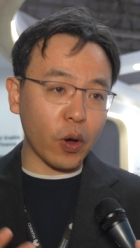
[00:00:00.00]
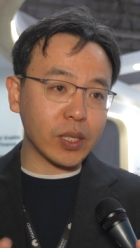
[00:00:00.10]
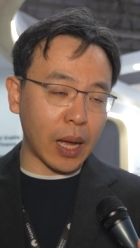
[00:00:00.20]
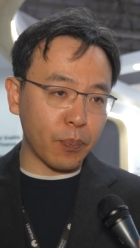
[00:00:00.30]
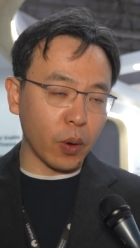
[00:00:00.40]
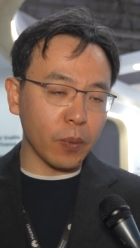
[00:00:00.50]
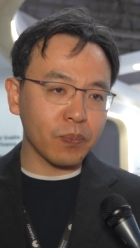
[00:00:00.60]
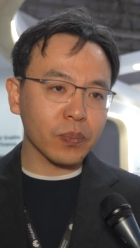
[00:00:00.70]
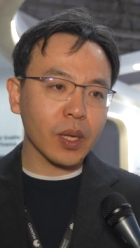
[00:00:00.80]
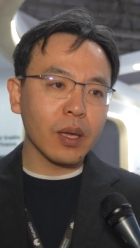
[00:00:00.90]
example,
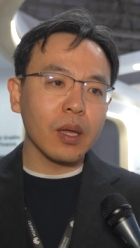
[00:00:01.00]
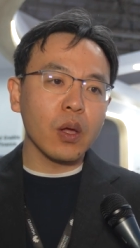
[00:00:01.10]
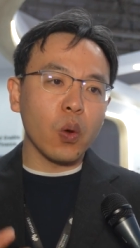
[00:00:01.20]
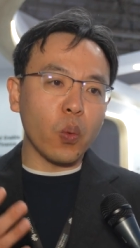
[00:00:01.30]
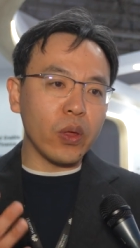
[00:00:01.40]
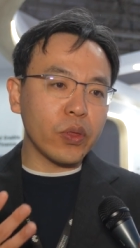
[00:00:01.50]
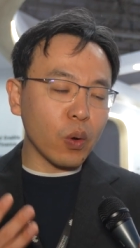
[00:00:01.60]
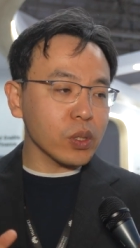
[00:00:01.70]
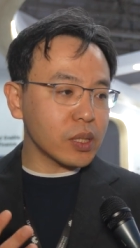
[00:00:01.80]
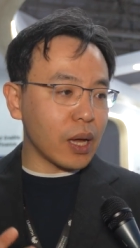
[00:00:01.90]
with
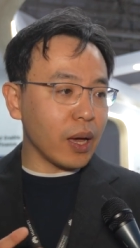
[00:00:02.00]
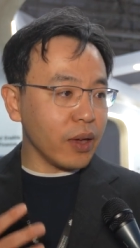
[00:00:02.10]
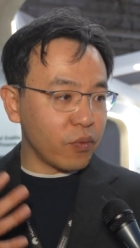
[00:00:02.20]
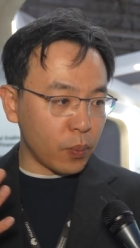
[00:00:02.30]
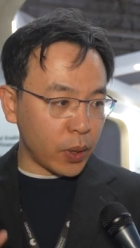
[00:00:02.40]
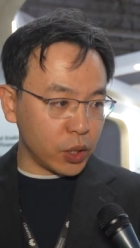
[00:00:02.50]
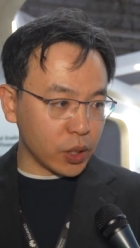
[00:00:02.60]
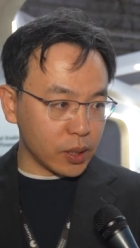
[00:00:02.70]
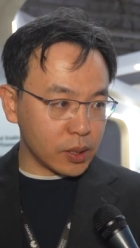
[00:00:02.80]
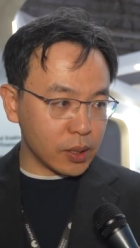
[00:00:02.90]
those uh,
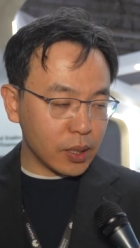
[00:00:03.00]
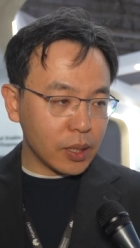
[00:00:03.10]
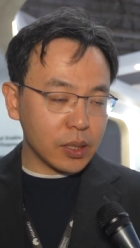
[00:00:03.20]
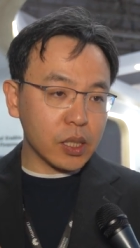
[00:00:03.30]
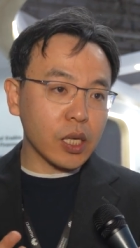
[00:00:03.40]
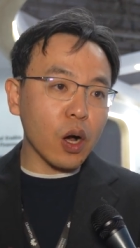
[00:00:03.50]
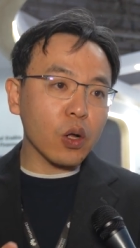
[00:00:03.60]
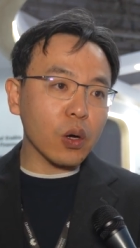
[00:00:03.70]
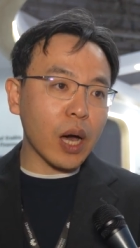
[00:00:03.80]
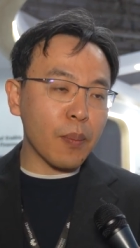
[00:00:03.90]
informations, the
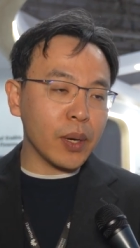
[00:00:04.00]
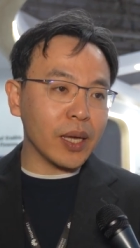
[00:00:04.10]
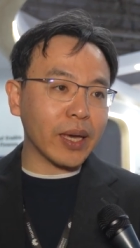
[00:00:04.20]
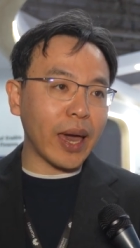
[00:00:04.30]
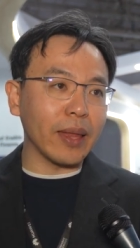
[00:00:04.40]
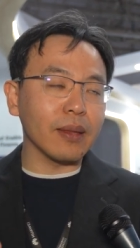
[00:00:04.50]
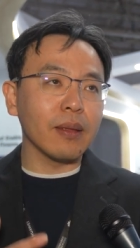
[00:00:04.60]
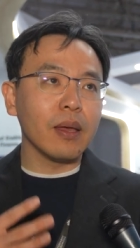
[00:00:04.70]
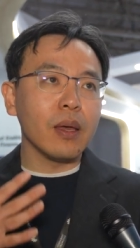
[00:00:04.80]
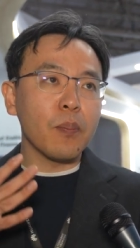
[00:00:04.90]
telco company can
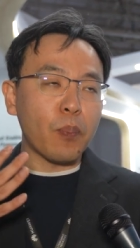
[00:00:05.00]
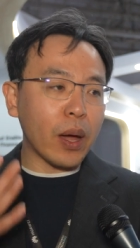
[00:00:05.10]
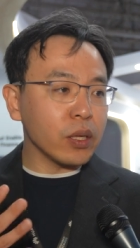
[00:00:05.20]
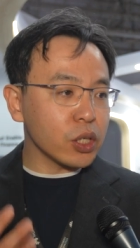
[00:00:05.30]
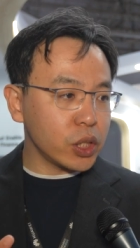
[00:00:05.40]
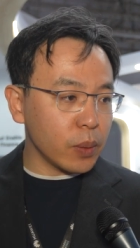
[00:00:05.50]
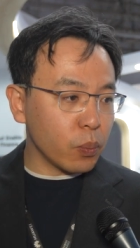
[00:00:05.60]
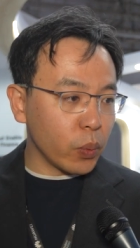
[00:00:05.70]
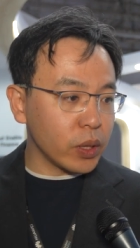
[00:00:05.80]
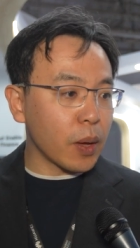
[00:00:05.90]
partnership
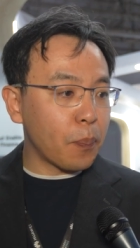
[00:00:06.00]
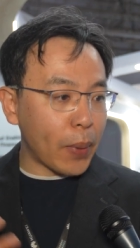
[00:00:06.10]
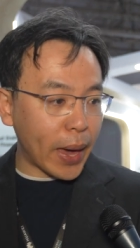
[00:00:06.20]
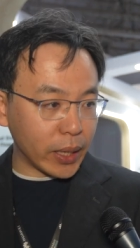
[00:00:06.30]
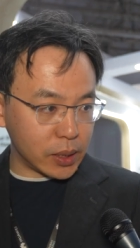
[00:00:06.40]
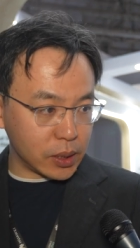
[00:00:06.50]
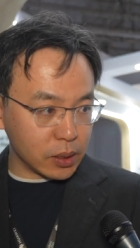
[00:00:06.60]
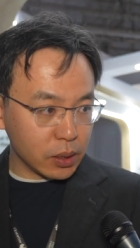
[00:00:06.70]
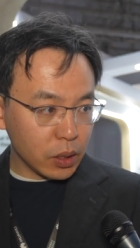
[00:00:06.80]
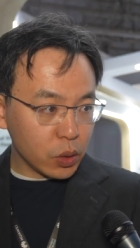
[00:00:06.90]
with the
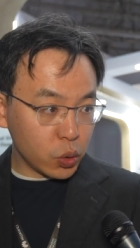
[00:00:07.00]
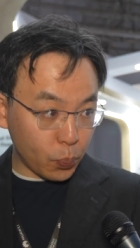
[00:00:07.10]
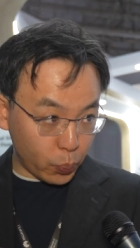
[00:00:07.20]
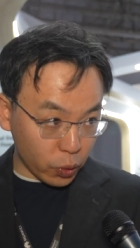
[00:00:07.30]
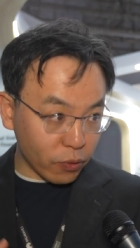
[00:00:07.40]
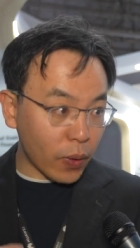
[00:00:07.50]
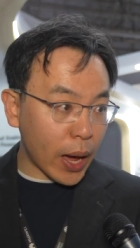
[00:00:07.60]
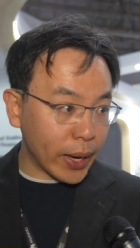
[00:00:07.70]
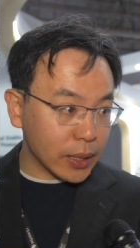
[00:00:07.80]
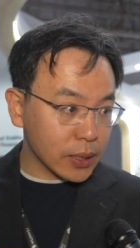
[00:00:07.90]
banks to
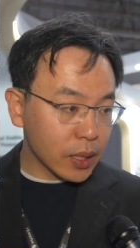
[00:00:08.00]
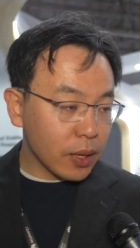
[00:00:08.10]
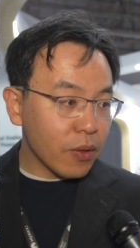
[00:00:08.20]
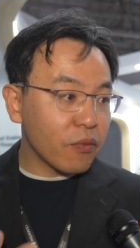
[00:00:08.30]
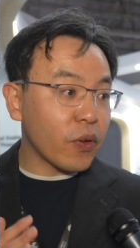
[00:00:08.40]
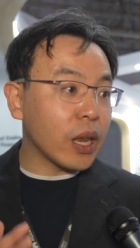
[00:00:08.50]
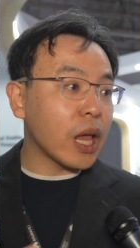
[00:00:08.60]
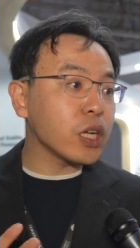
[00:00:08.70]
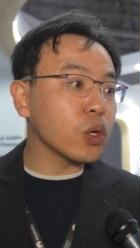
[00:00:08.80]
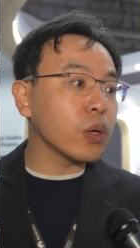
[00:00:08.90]
provide
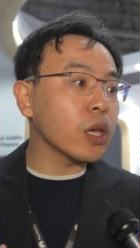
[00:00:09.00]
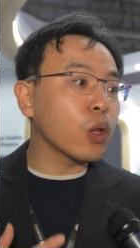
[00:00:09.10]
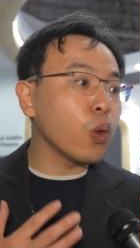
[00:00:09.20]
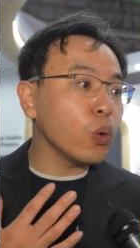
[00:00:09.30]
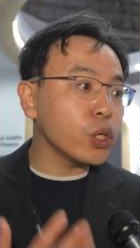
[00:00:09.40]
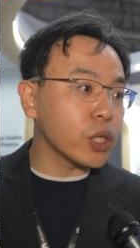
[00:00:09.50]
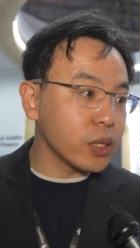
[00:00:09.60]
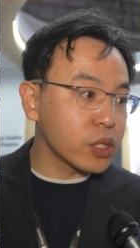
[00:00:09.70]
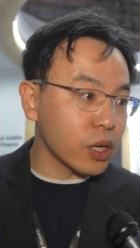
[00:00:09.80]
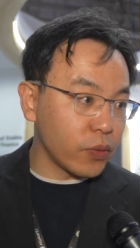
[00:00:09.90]
financial
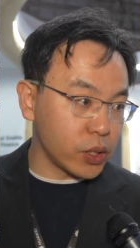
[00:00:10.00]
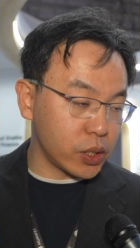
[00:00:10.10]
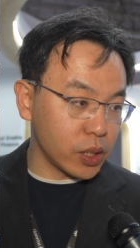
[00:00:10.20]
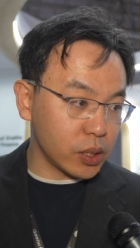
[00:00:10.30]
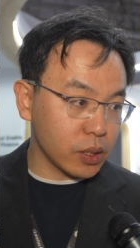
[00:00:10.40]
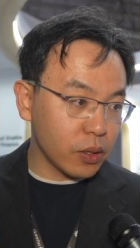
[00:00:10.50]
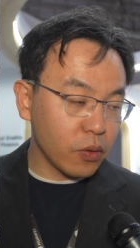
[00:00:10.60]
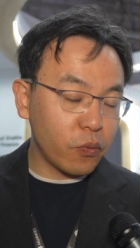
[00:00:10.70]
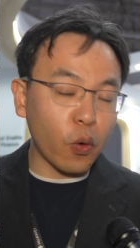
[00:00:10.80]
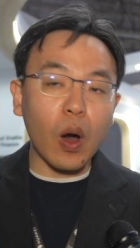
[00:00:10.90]
inclusion services
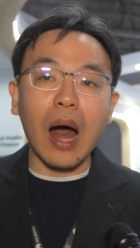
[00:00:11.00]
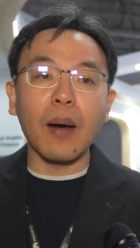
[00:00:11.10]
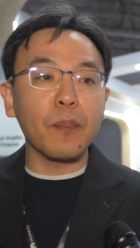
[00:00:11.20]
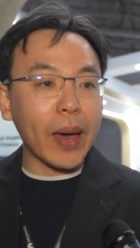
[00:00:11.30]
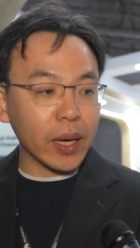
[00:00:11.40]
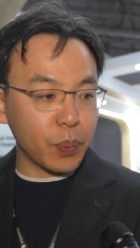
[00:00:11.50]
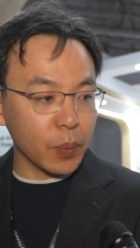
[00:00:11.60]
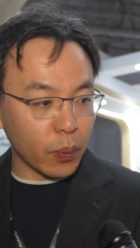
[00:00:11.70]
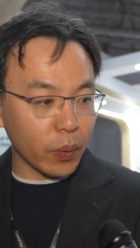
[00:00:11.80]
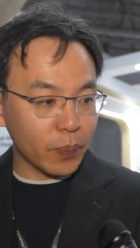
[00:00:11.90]
for unbanked
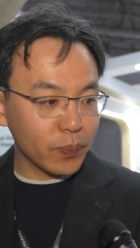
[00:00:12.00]
people.